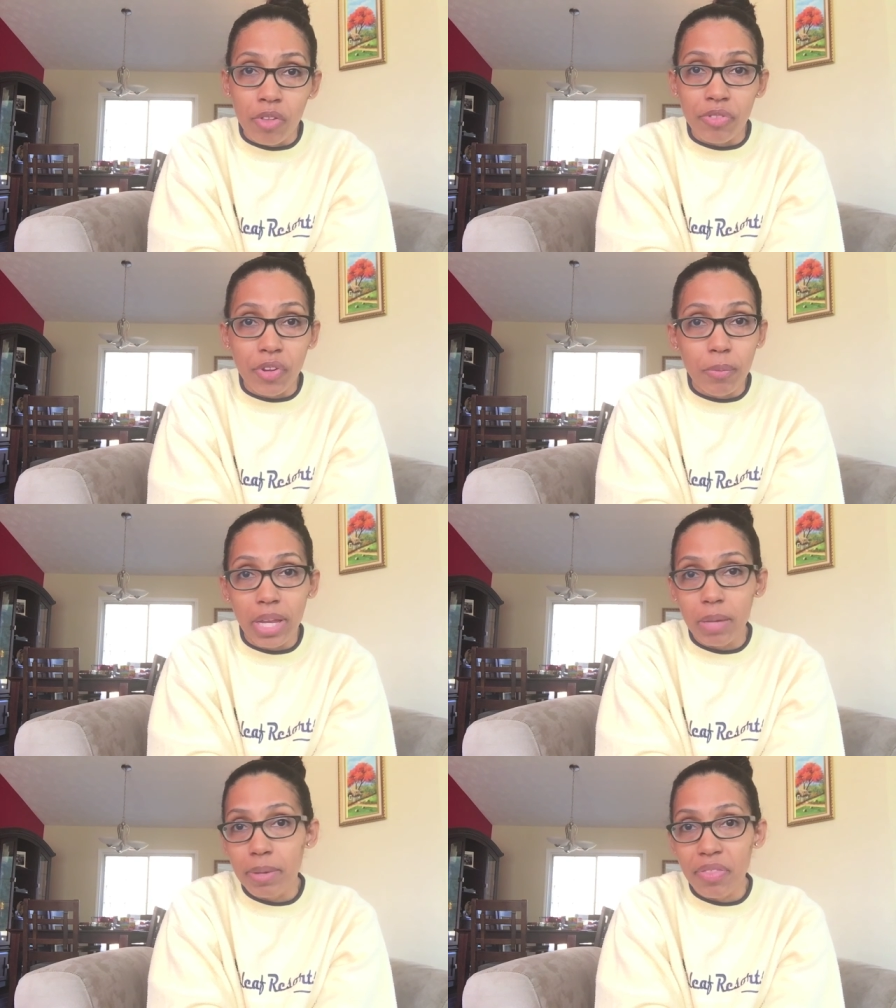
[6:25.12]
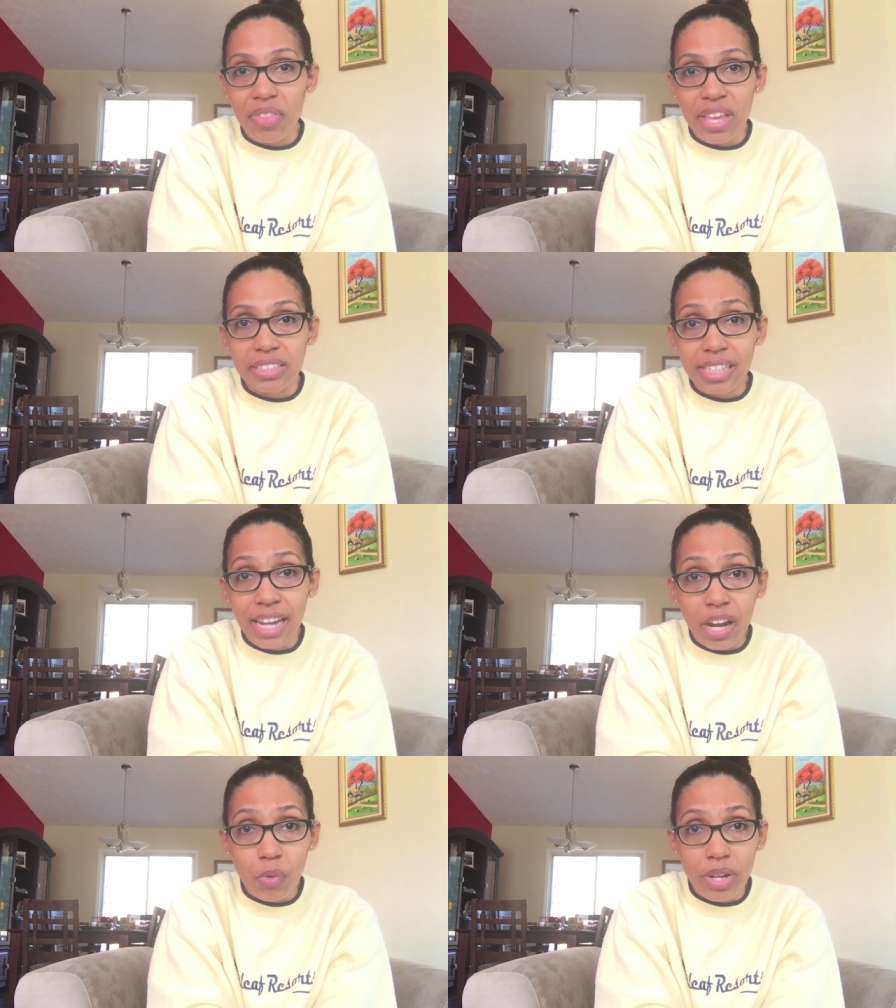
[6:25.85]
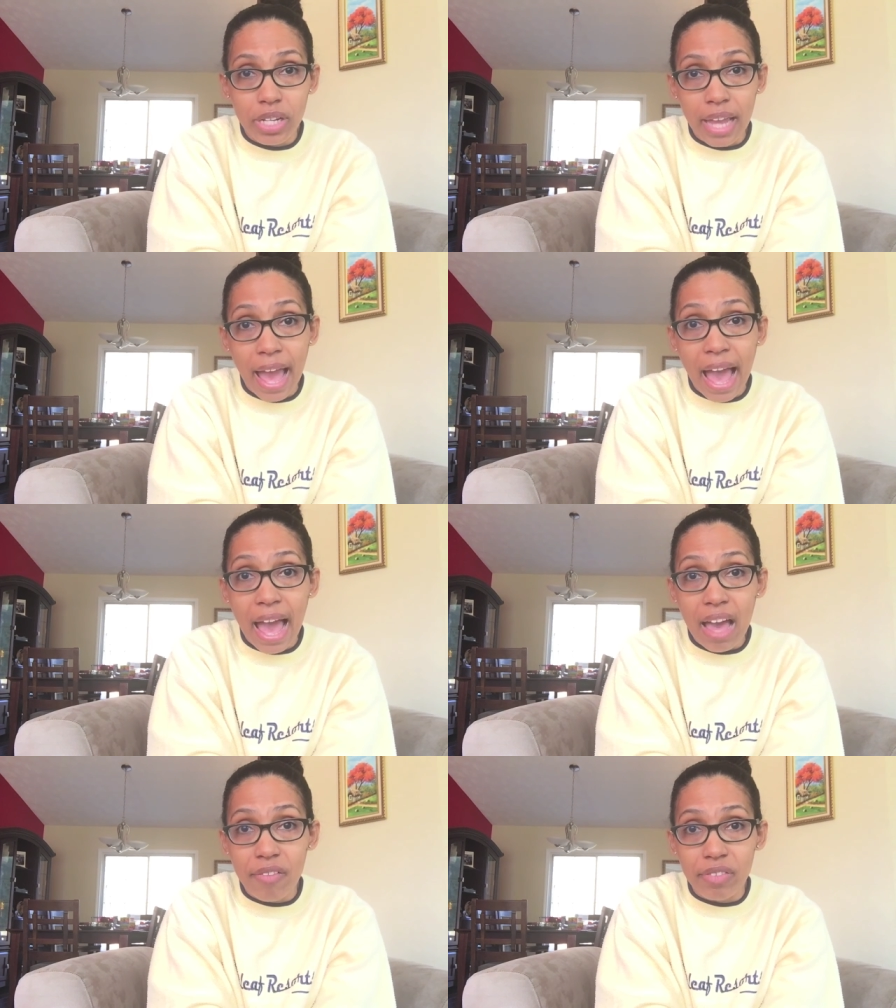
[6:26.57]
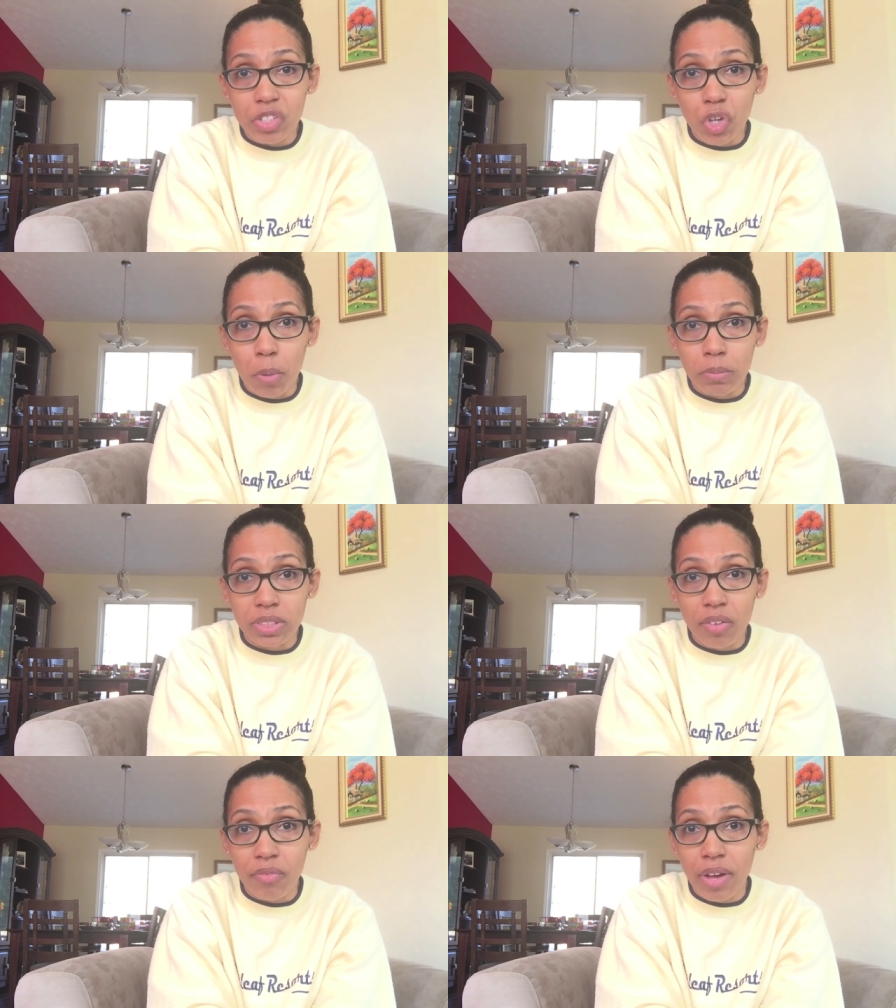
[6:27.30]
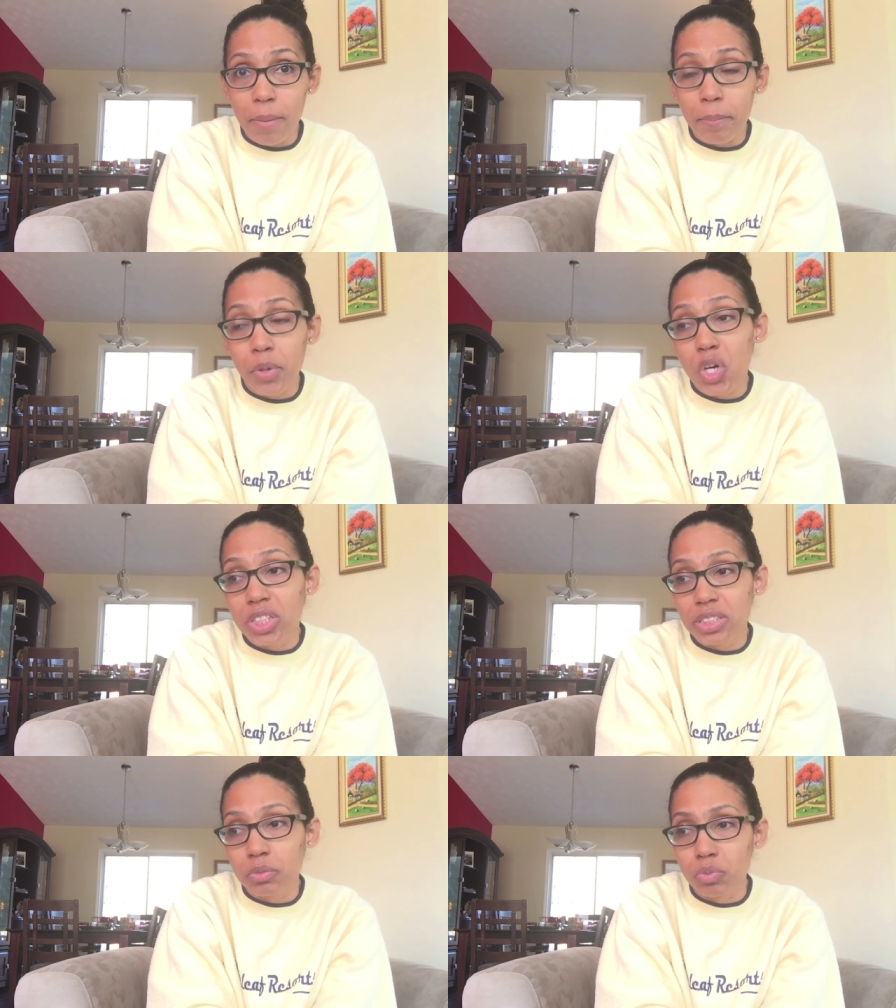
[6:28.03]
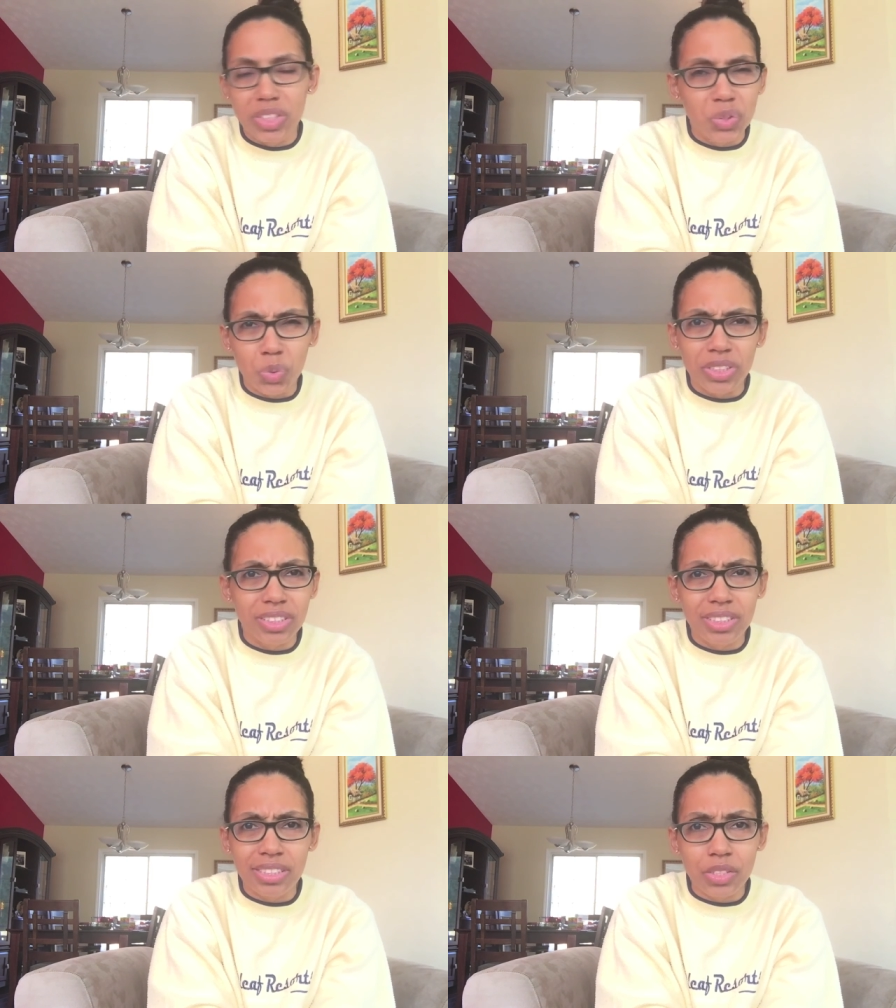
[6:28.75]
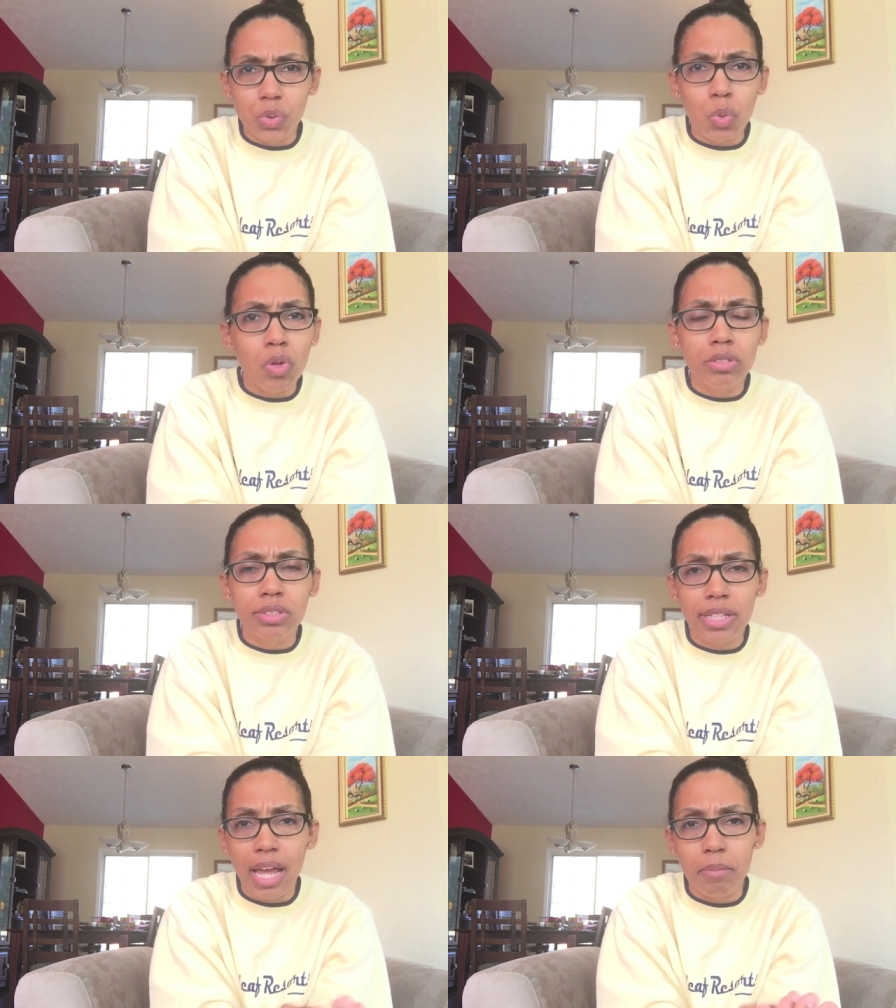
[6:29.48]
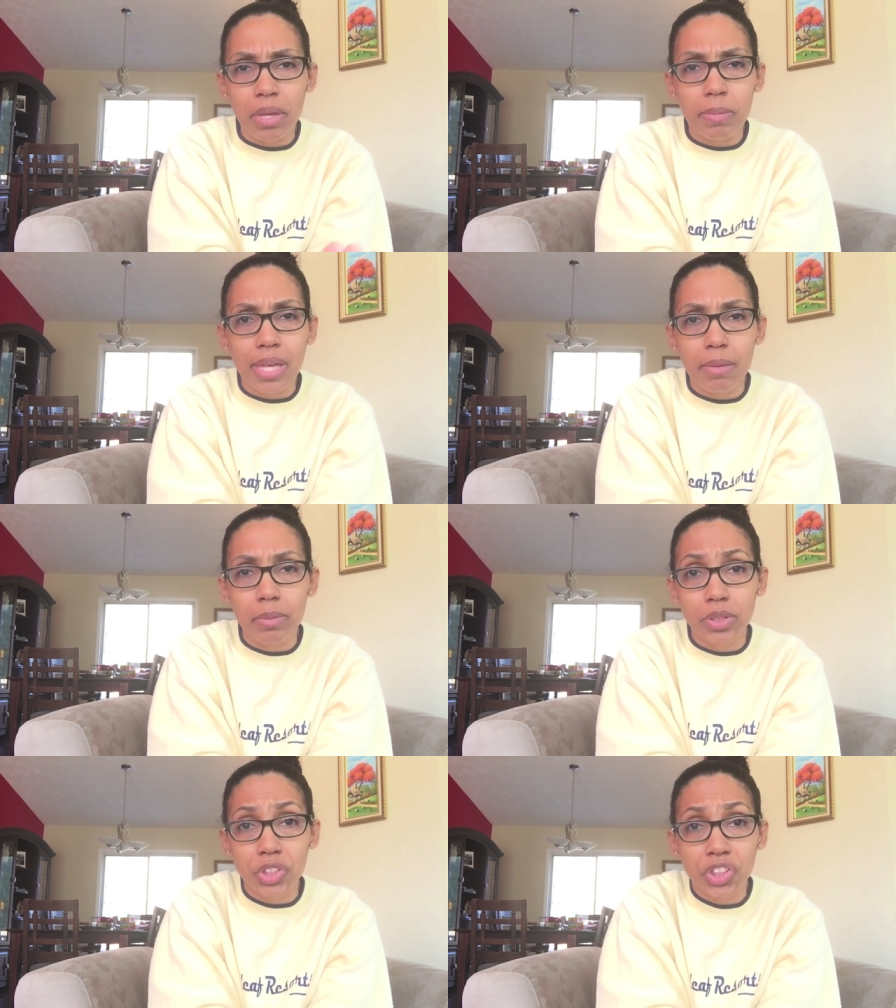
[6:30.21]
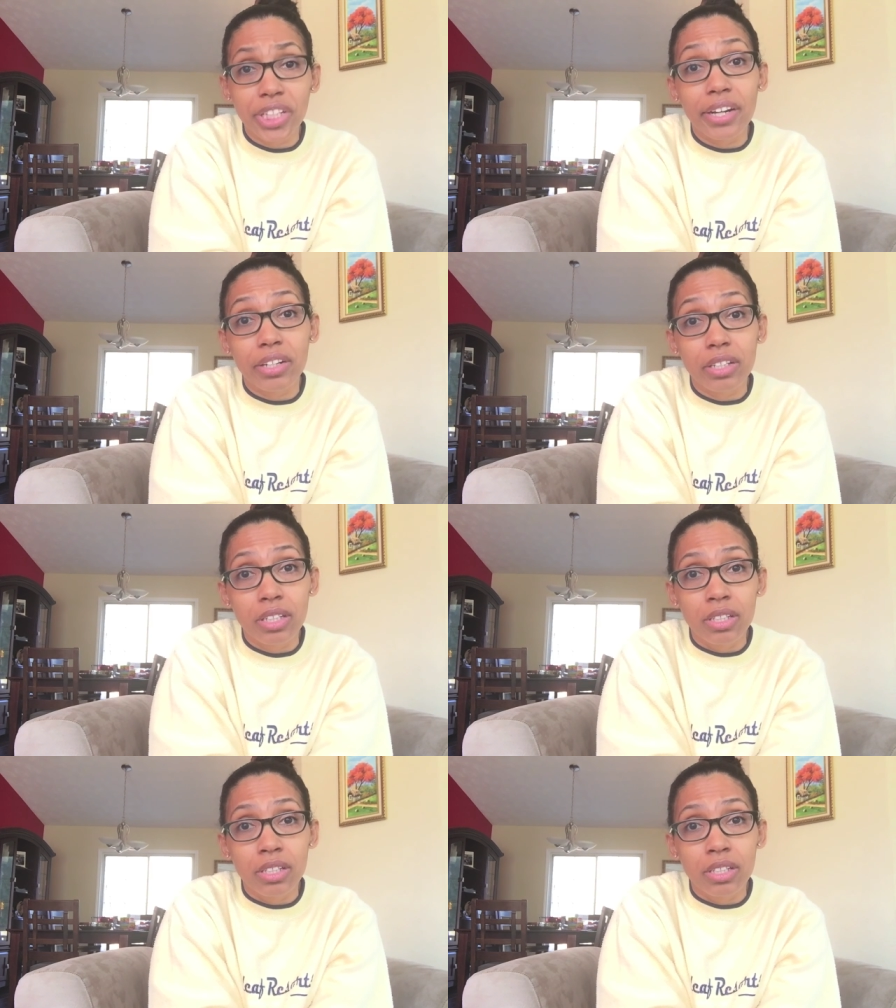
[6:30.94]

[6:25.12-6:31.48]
There may be things that I already have in terms of um, books, resources, and tools that I may be able to share.